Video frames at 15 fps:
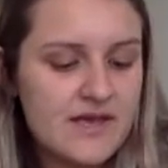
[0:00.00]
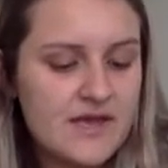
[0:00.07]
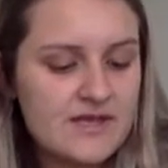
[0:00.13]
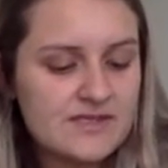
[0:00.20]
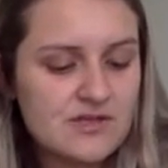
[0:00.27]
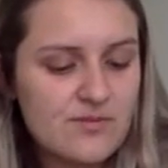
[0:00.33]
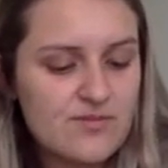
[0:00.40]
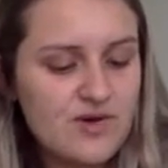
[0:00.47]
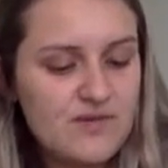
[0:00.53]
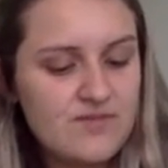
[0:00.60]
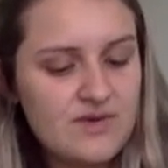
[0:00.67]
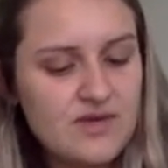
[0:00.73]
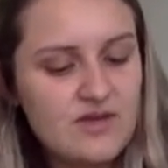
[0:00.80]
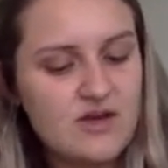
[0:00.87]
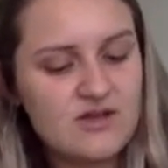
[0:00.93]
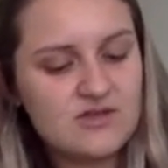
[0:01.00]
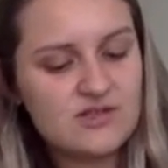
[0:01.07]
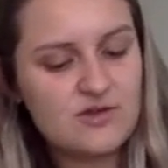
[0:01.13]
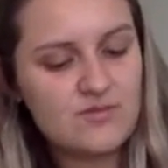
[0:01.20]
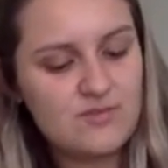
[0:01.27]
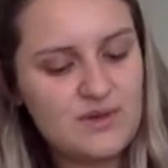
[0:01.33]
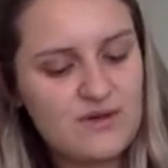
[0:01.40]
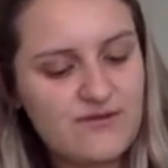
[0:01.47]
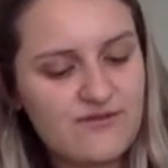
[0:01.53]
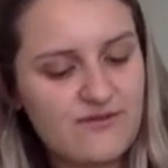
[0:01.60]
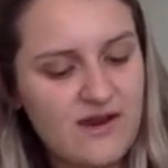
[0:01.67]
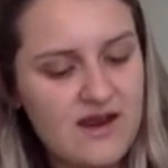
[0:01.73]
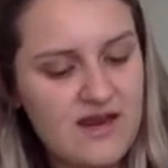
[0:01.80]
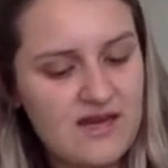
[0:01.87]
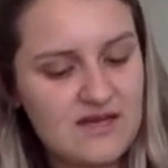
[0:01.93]
So put me on, don't be
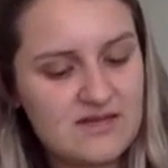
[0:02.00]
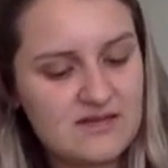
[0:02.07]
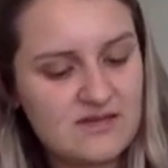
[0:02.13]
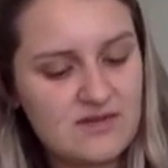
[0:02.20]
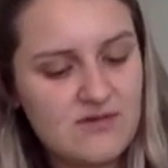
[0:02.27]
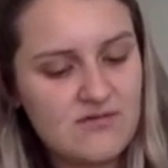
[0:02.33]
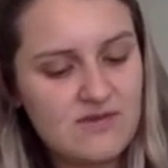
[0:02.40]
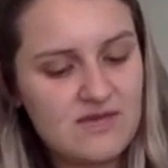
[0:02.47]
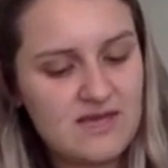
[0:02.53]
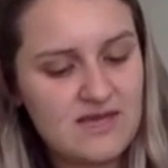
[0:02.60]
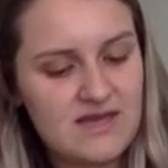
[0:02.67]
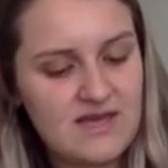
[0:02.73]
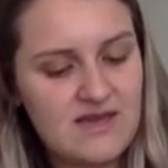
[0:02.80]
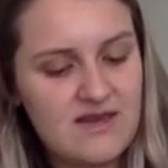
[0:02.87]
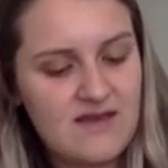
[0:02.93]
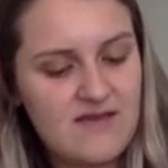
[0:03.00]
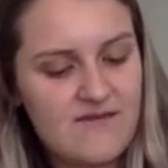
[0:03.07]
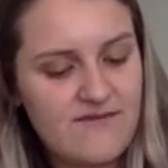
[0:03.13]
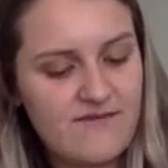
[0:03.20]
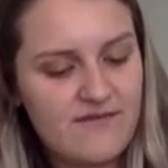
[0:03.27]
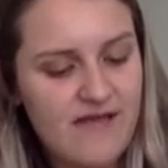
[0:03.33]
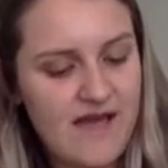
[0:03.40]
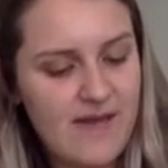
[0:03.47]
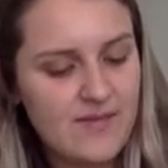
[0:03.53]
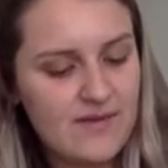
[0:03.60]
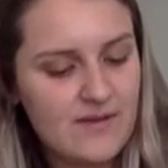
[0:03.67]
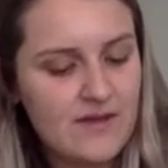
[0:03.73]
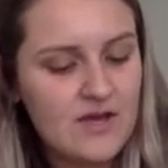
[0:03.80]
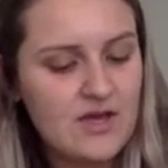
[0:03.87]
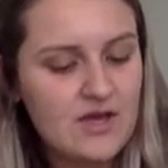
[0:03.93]
afraid, and don't get in a flap.
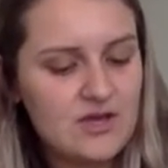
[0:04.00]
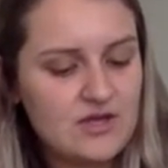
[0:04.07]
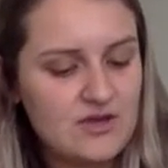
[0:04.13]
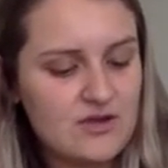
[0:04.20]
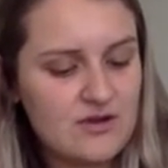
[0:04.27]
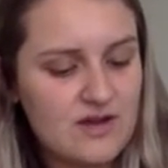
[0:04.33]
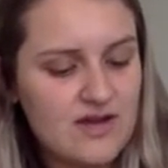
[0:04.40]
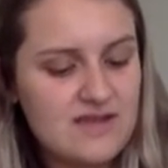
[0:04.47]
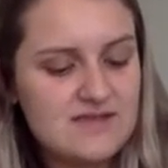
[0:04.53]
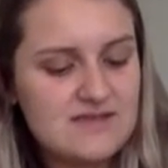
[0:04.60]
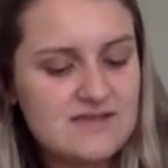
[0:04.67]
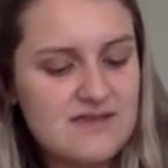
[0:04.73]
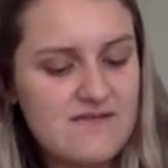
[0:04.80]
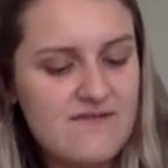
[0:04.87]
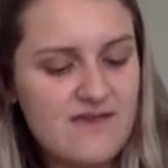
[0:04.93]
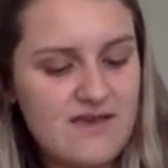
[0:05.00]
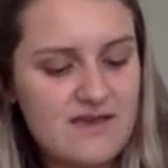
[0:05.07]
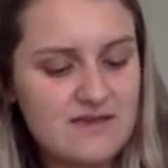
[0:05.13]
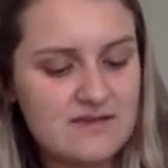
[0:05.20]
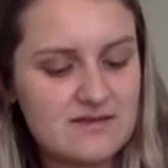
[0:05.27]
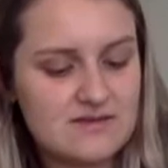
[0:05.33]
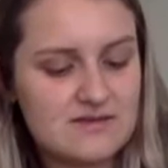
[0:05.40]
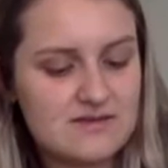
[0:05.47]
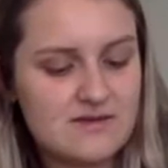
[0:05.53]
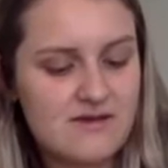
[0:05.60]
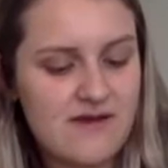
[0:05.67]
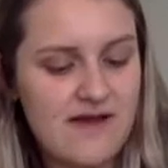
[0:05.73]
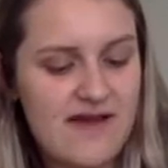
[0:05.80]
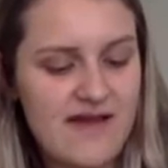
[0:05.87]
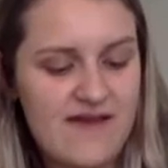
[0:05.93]
You're in safe hands, though
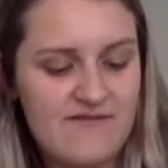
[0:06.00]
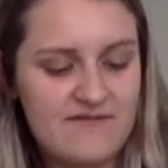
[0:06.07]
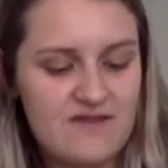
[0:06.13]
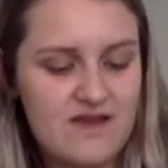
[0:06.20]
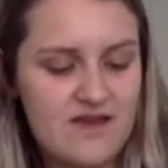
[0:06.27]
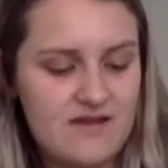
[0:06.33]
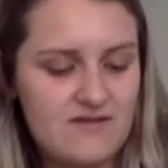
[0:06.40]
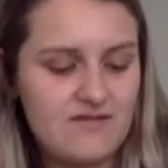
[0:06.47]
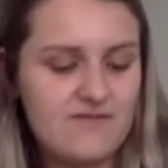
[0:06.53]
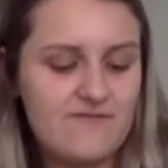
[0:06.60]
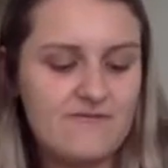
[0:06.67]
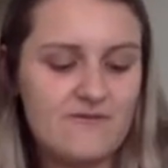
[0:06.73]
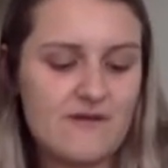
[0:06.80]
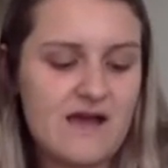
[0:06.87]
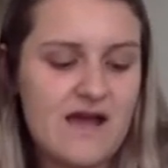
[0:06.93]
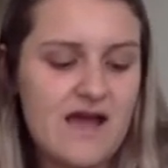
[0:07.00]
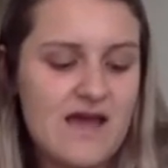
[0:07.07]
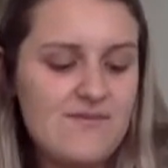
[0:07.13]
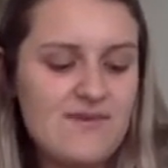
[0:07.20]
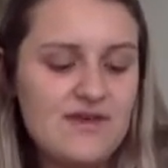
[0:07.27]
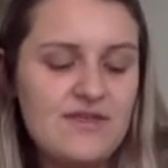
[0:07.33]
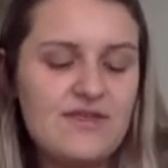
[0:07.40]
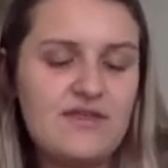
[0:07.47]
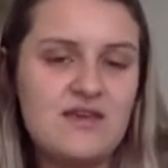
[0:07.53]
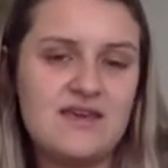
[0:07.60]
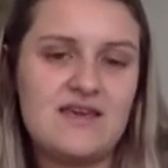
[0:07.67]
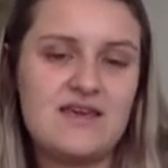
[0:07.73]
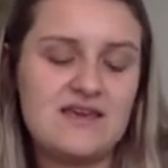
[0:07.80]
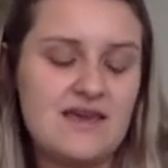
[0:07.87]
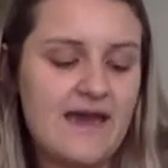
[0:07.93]
I have none, for I'm a
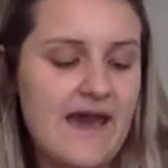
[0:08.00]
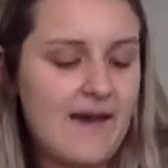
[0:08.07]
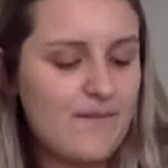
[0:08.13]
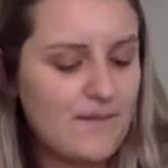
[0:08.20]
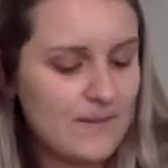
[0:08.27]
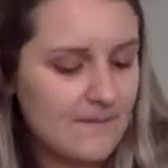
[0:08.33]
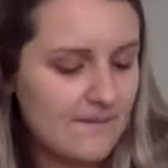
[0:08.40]
thinking cap."